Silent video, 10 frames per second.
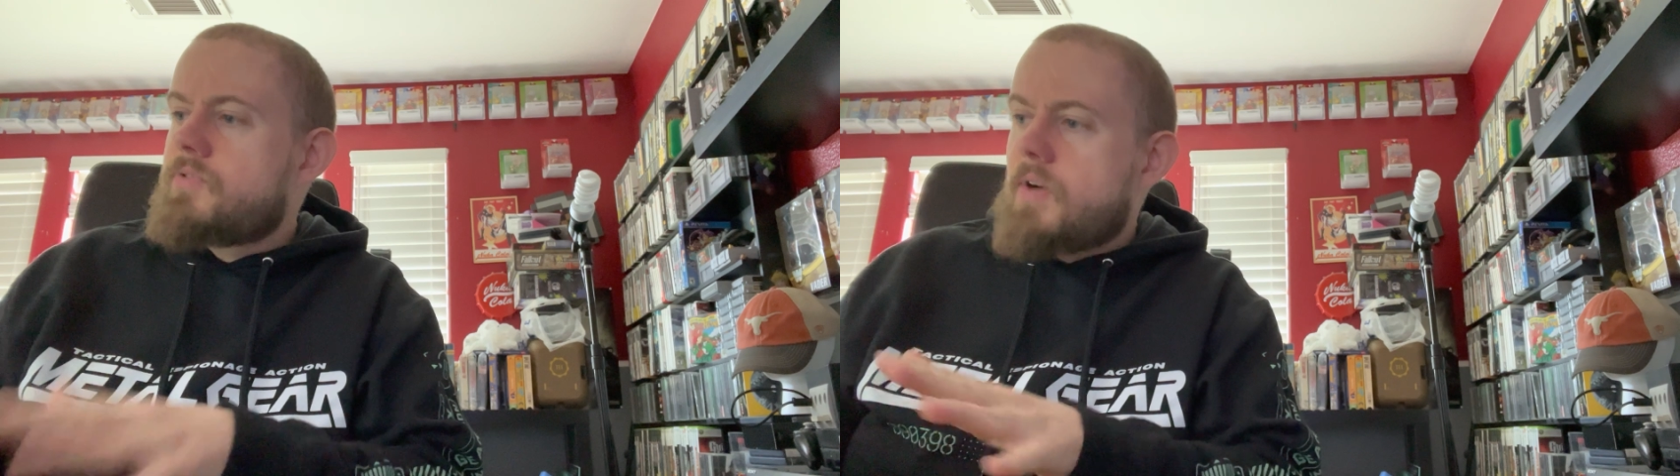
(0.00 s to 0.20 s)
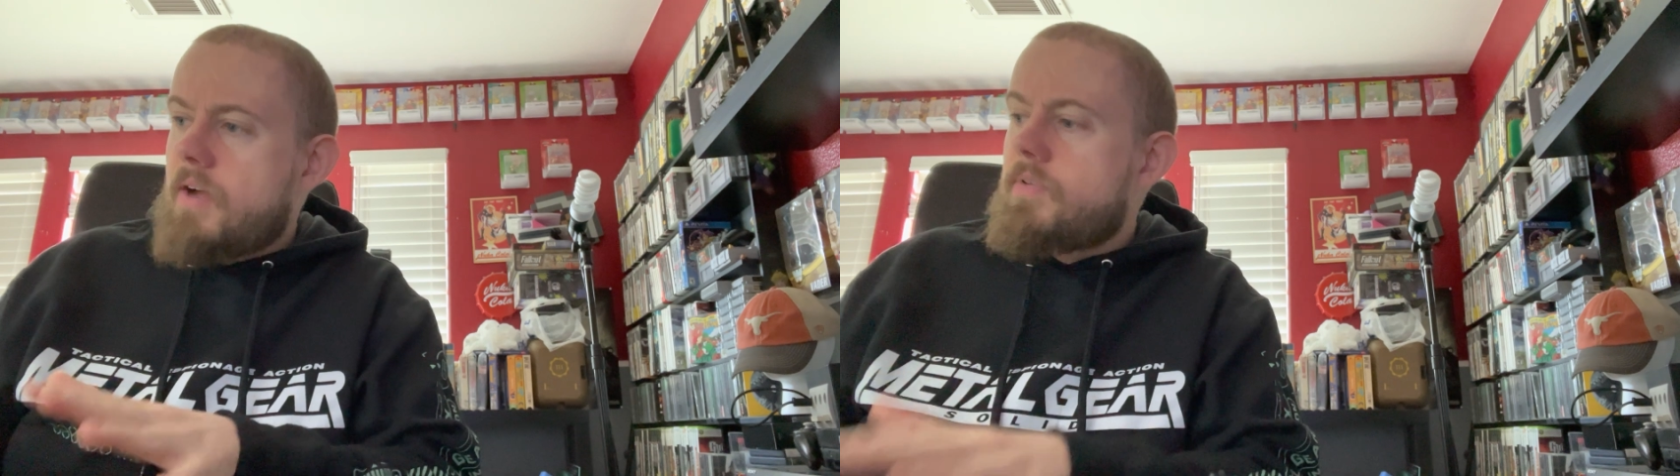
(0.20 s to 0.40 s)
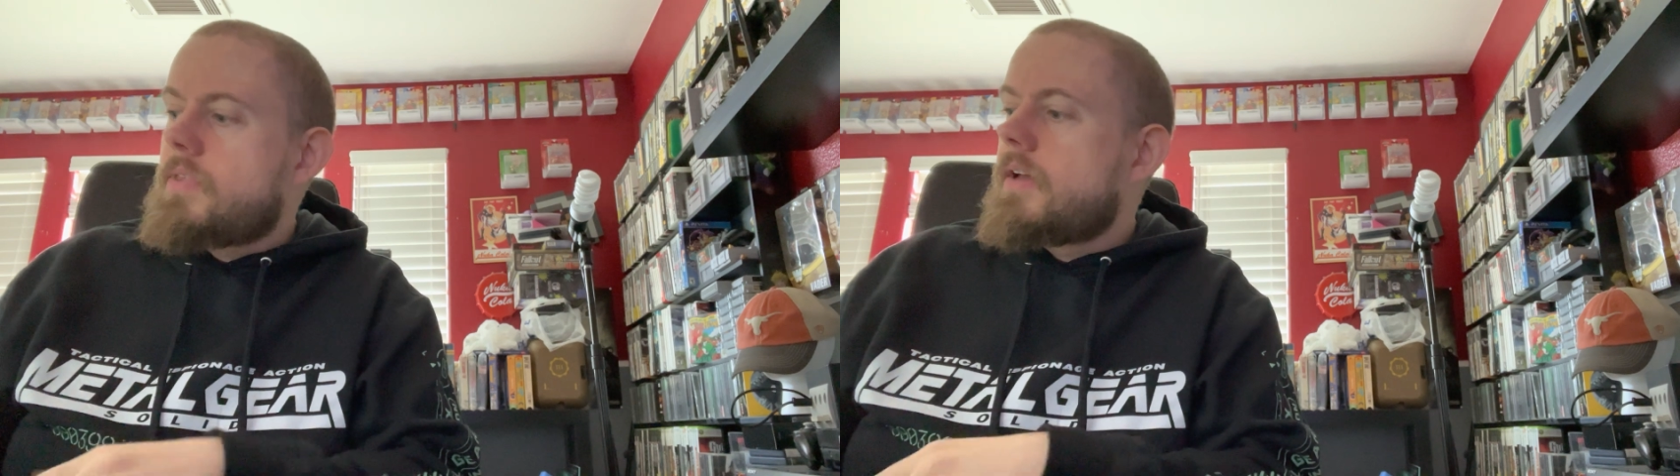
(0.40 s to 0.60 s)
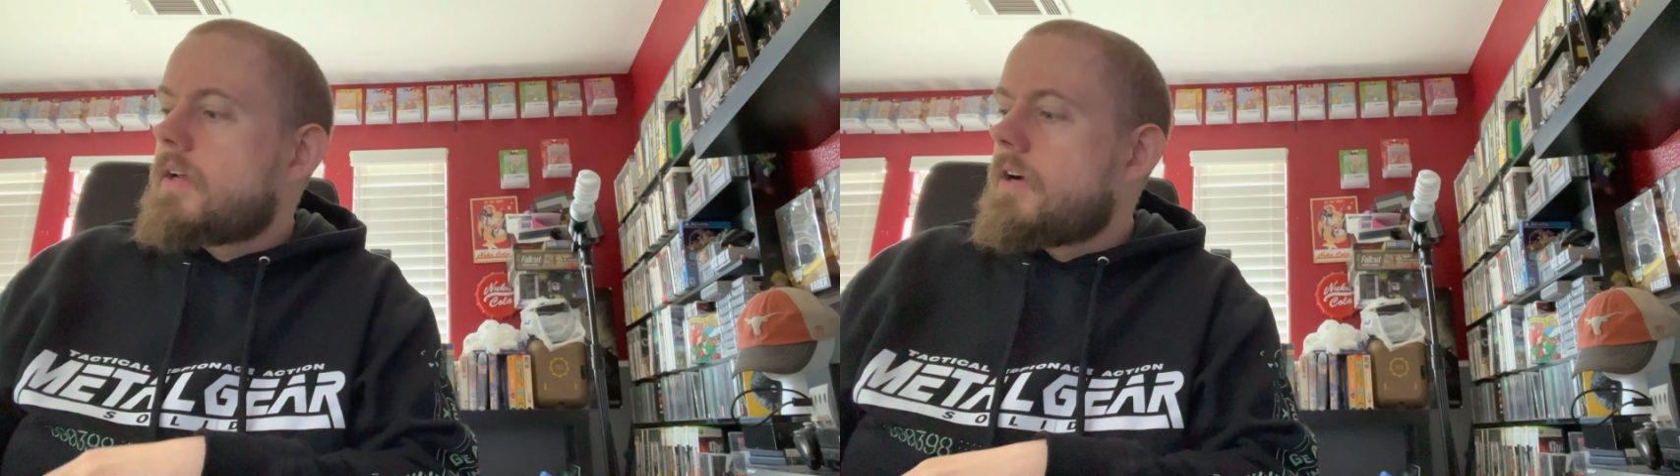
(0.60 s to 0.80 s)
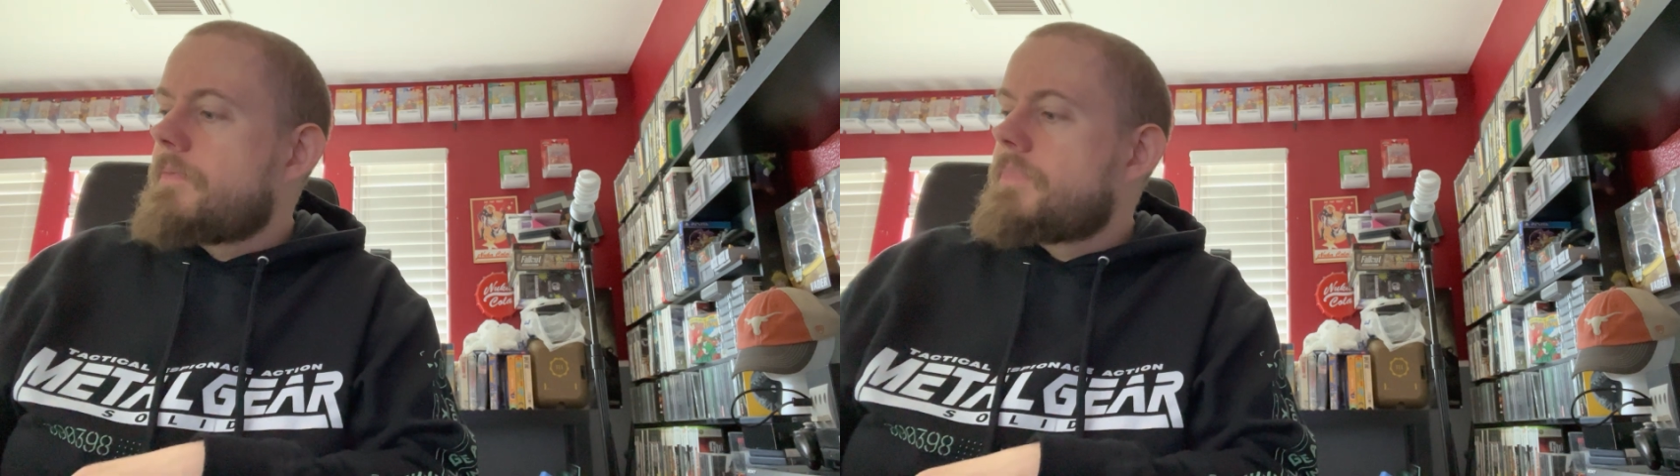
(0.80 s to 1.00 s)
for everything
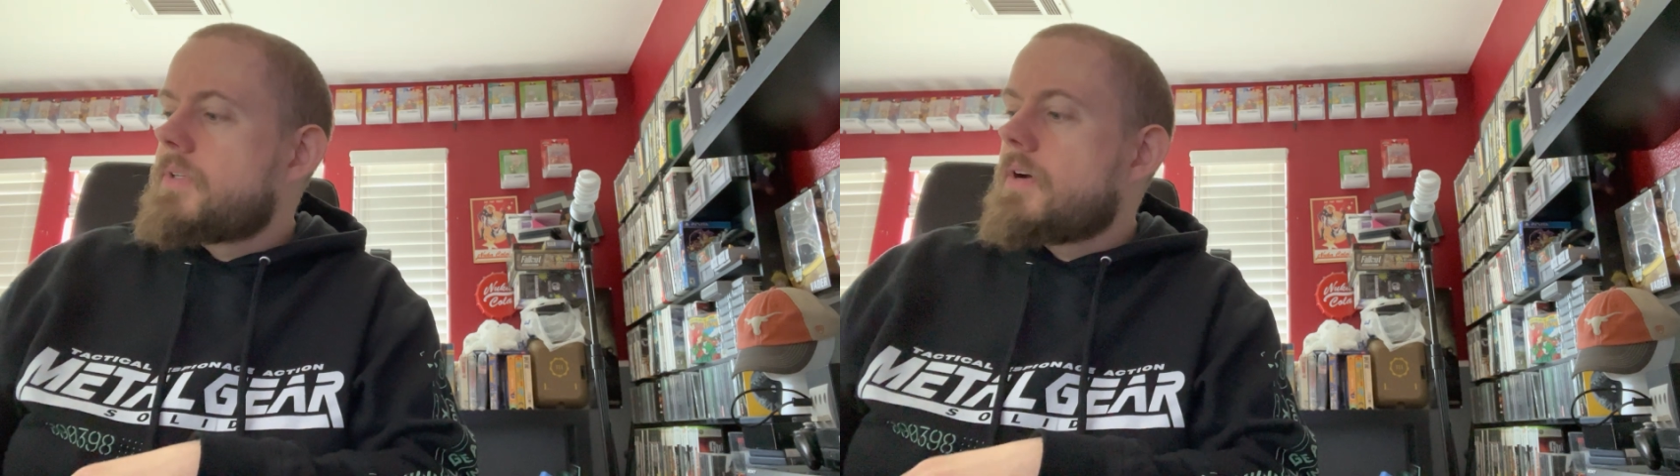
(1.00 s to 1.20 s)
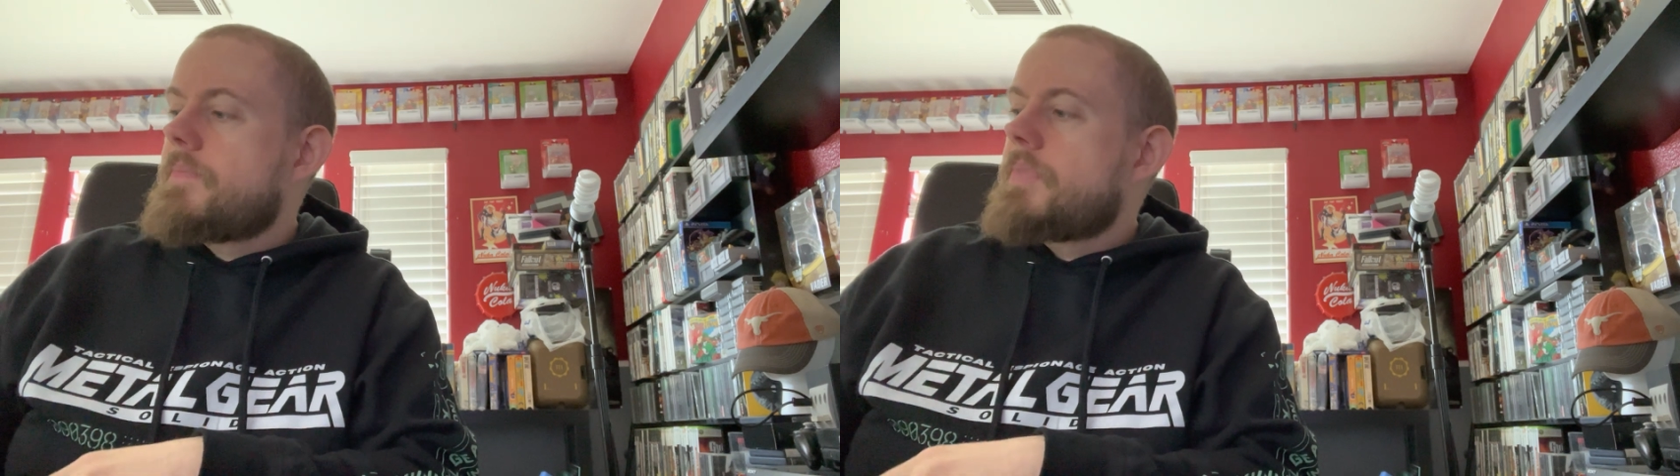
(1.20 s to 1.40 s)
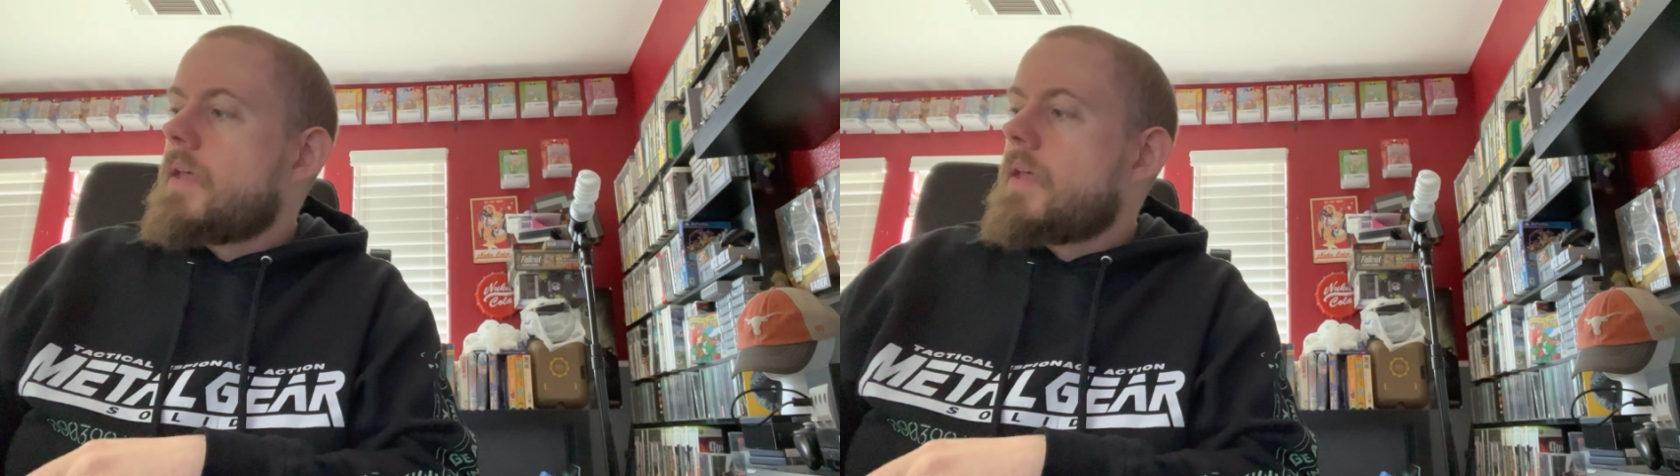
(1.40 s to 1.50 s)
here. So